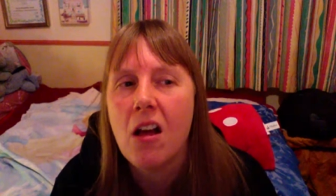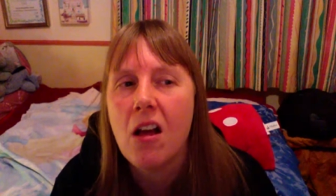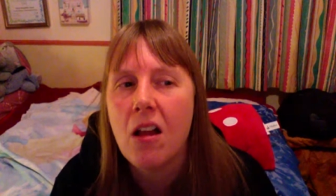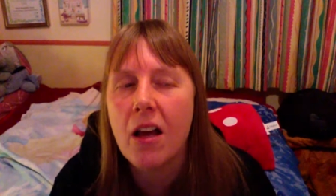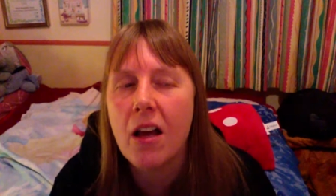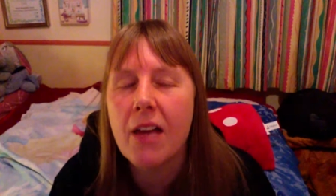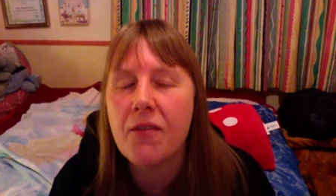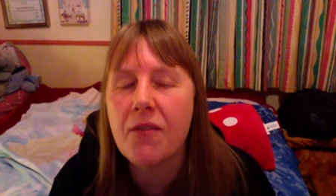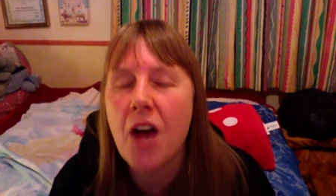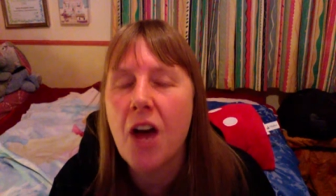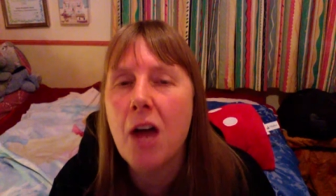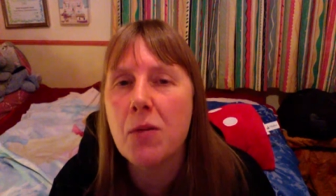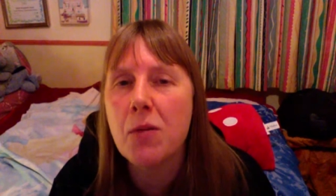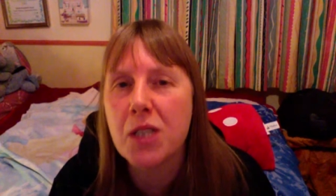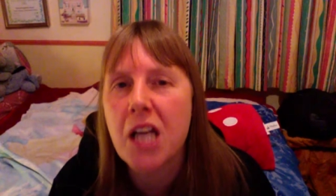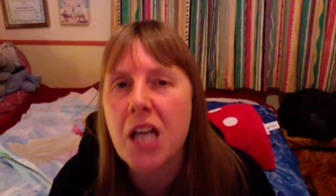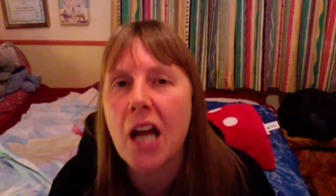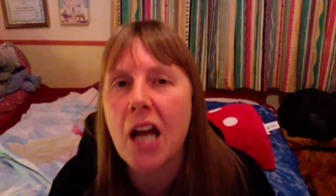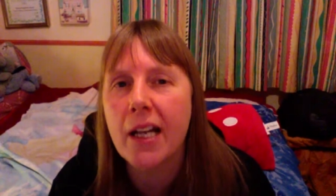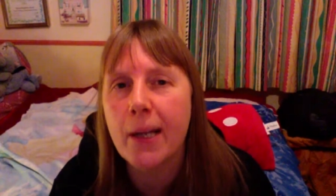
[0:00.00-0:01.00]
Like if I
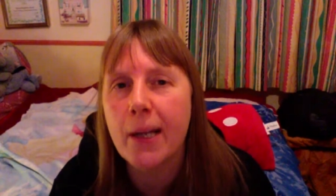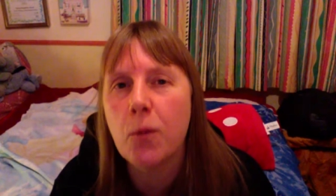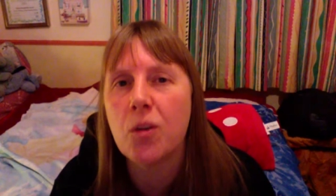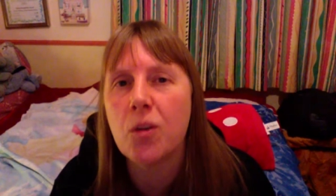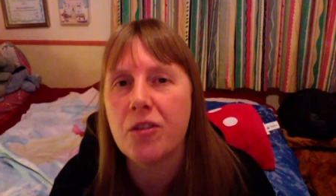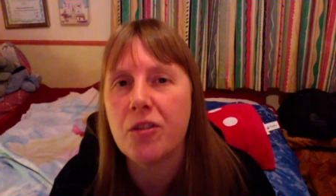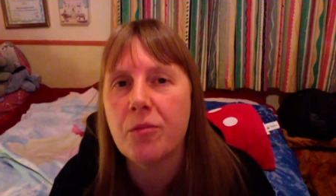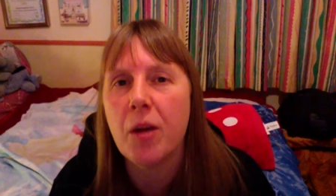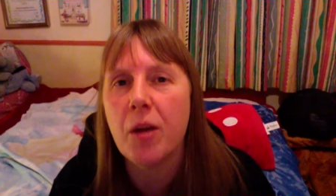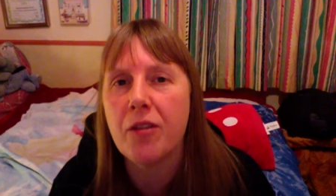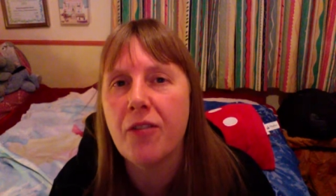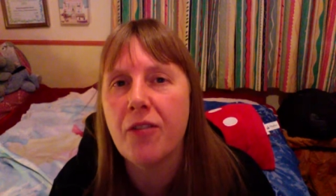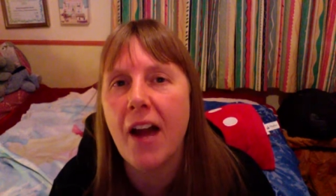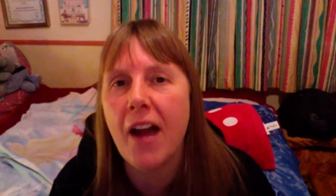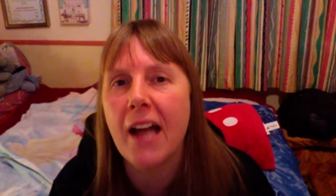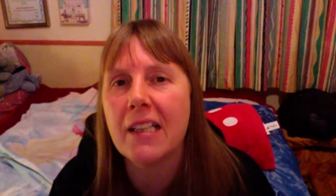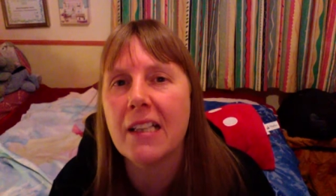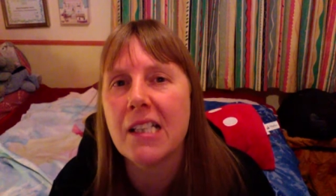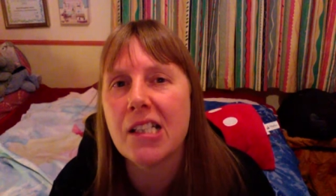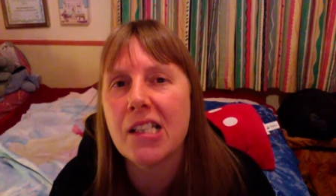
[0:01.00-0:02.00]
was cuddling one of my
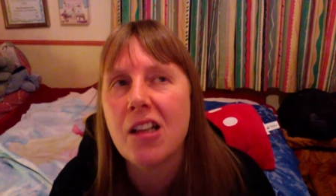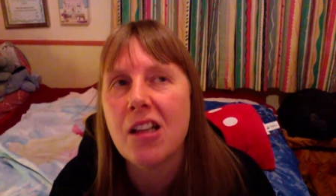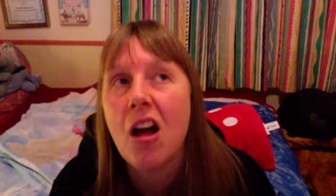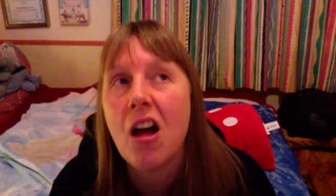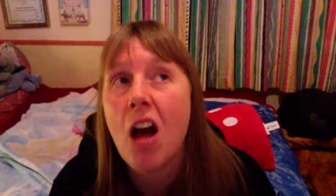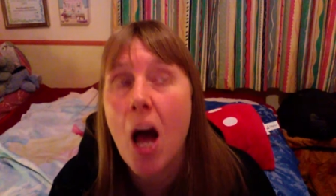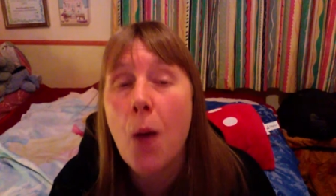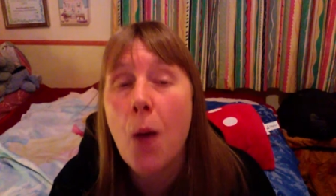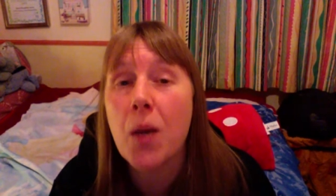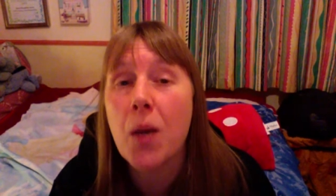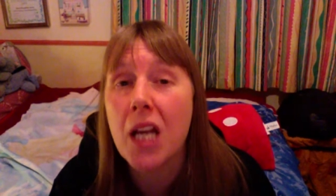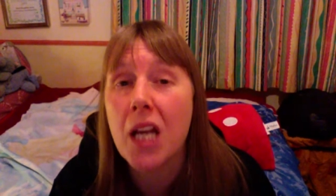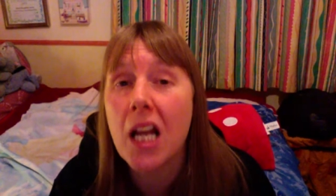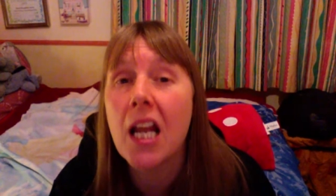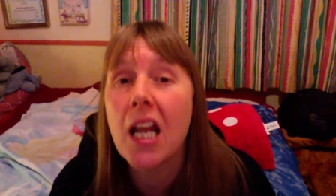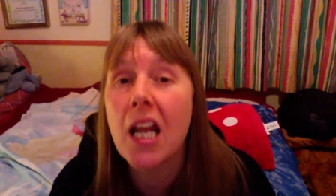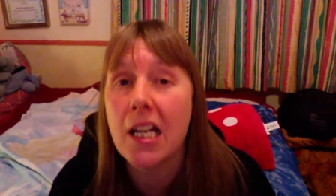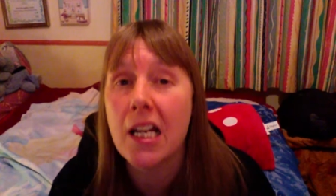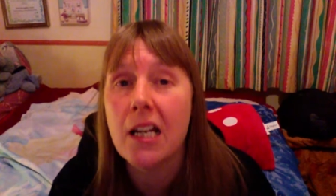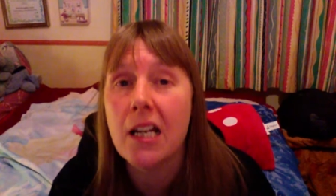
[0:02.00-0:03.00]
friends, I would
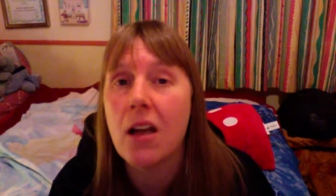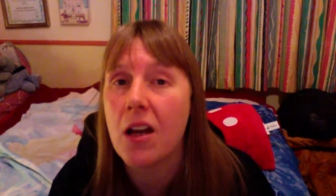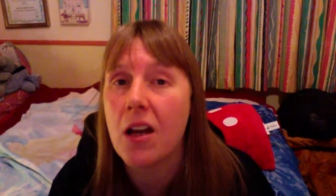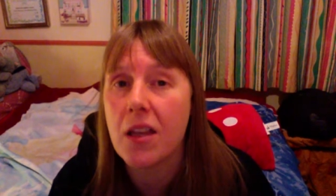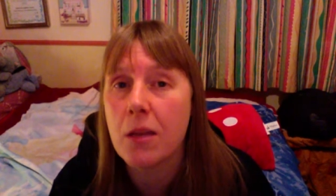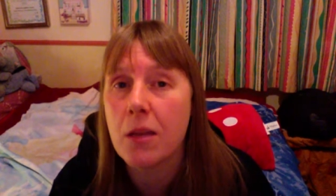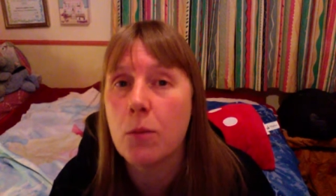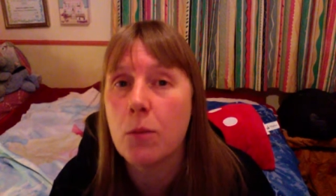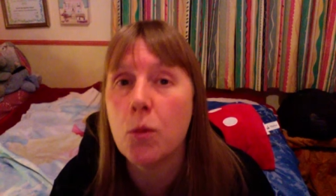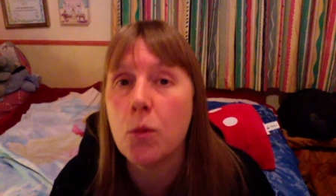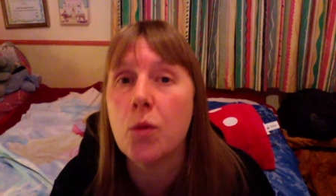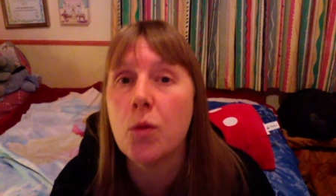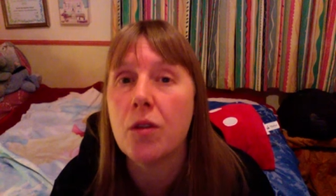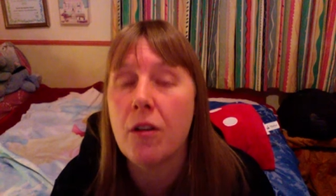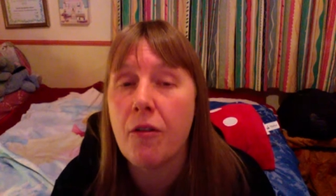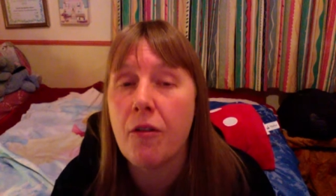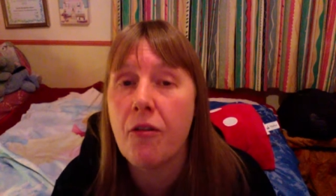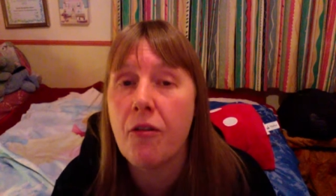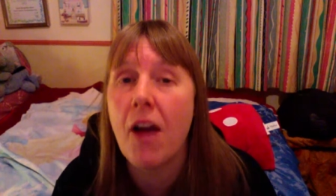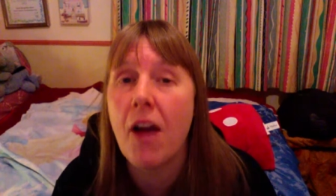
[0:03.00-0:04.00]
clearly like them more than
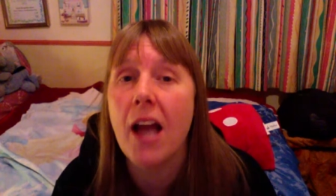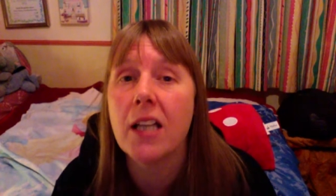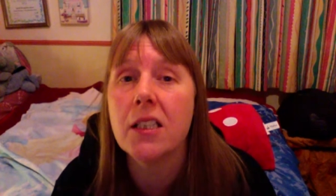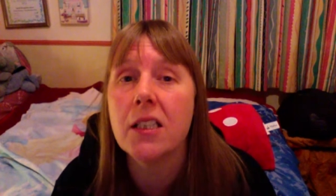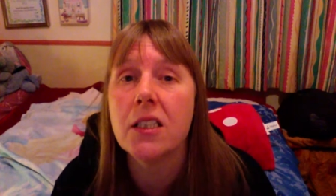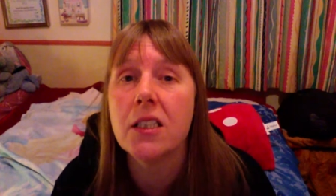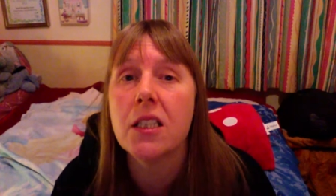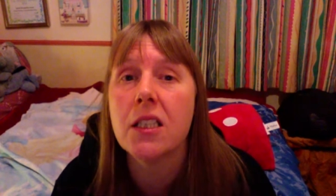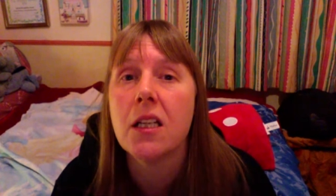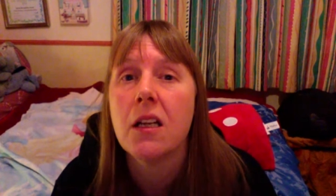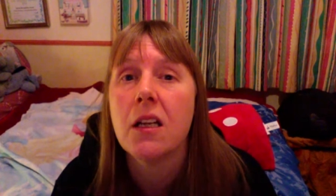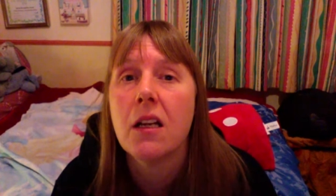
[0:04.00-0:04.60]
a friend.